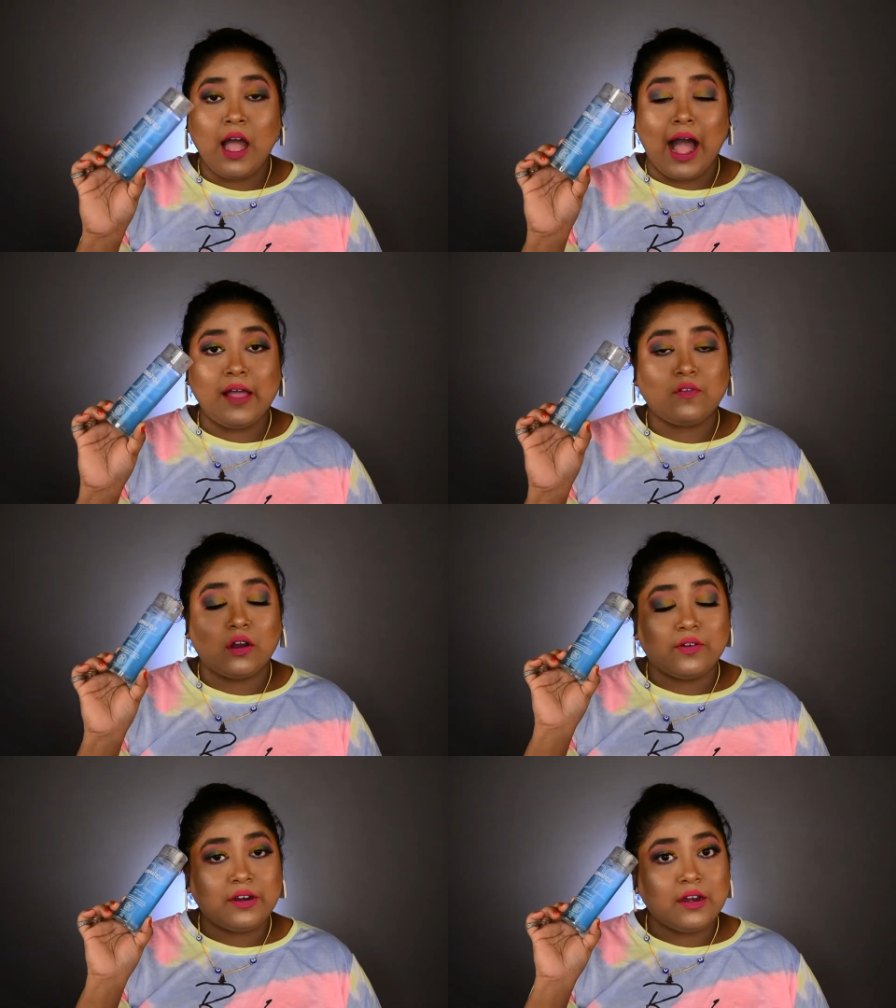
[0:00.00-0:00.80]
I've
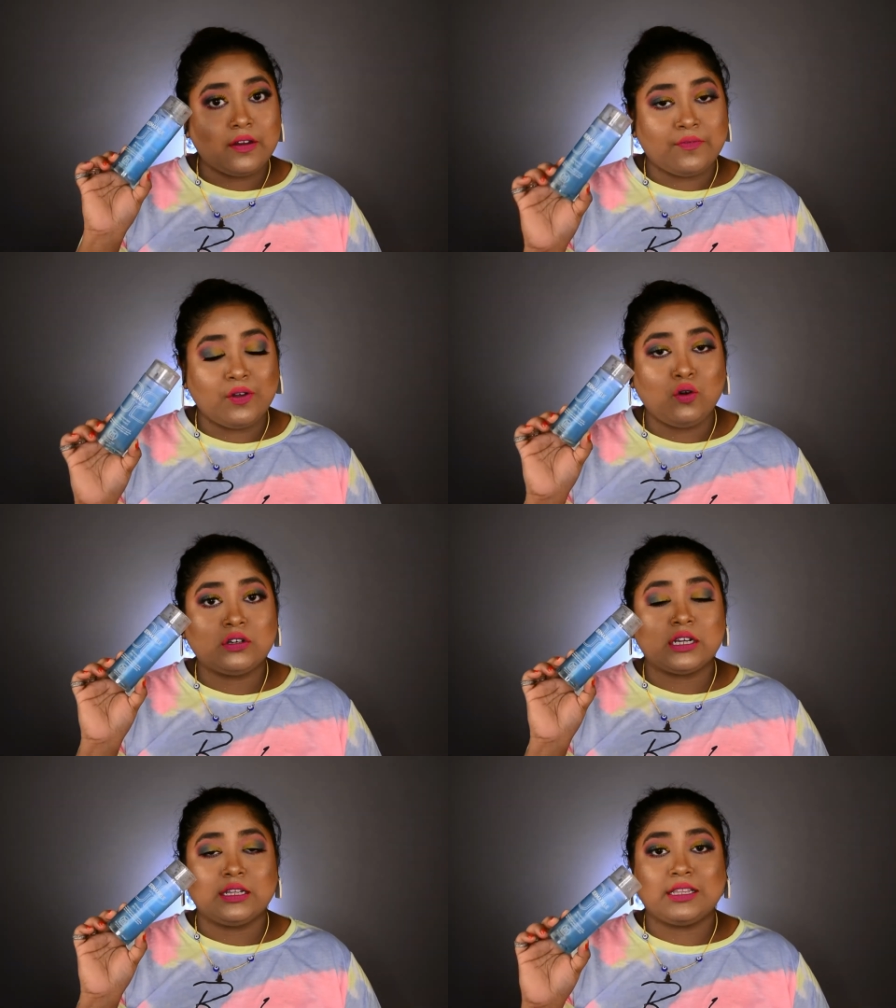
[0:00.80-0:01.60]
already reviewed
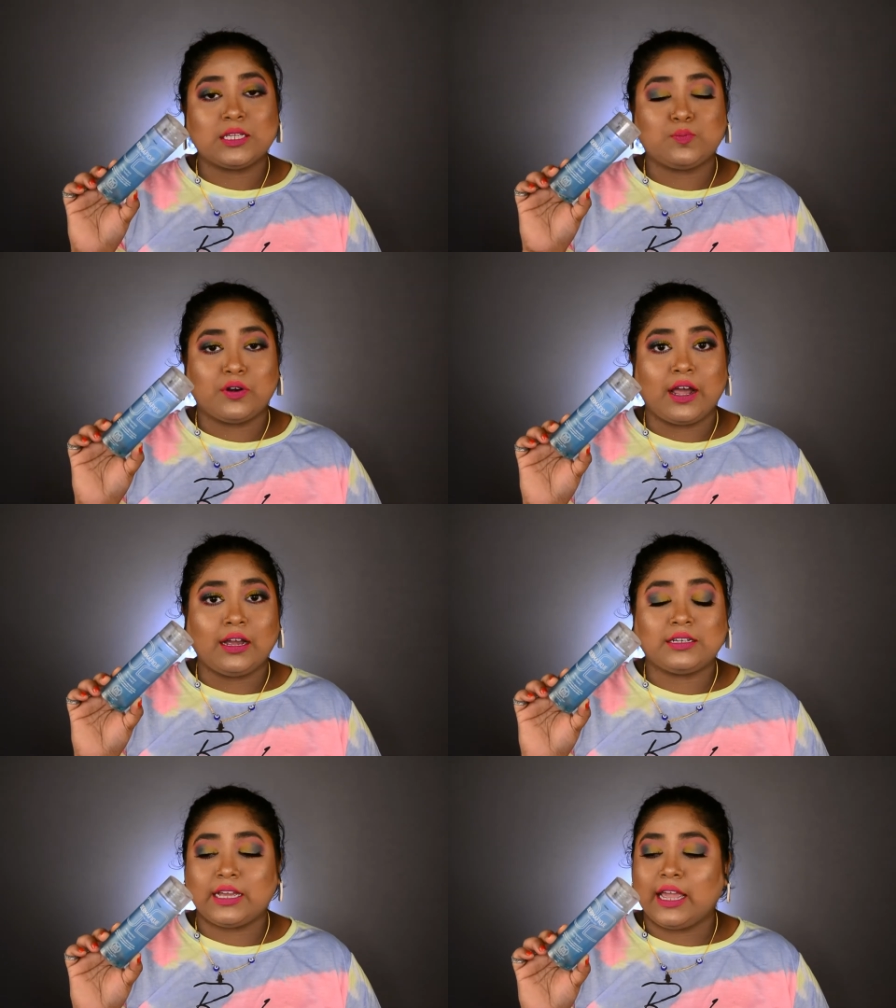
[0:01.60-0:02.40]
this
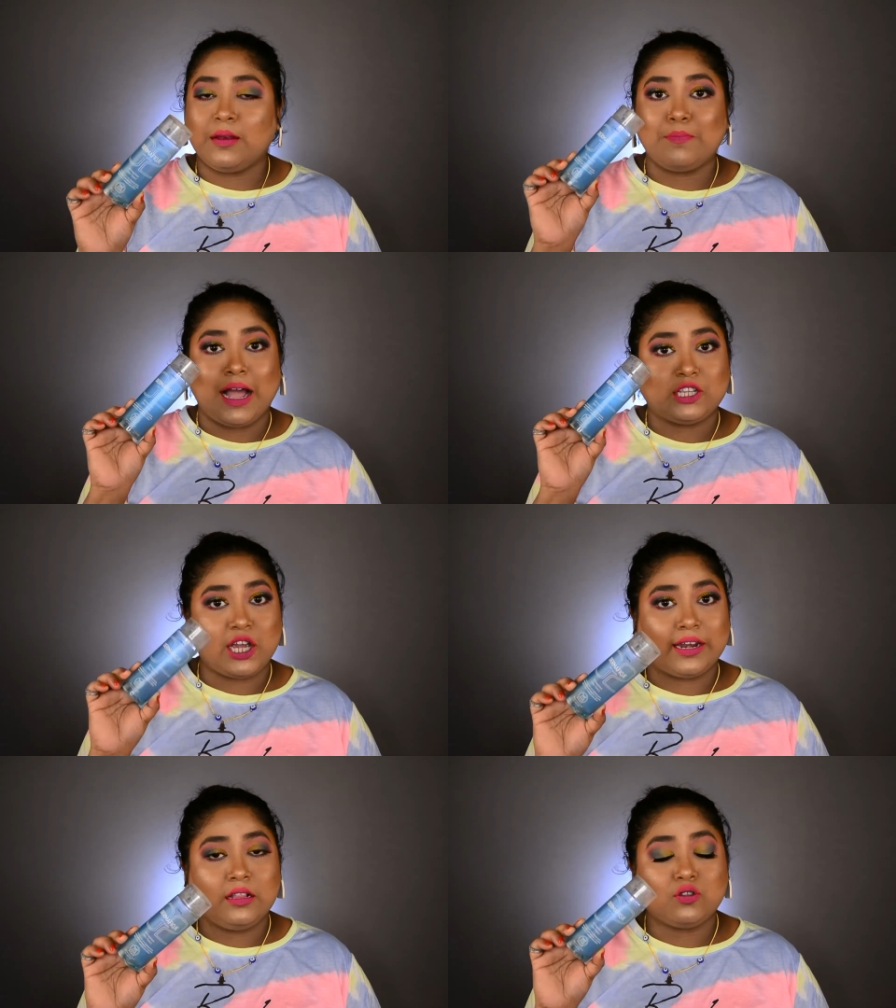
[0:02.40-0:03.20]
product in my channel.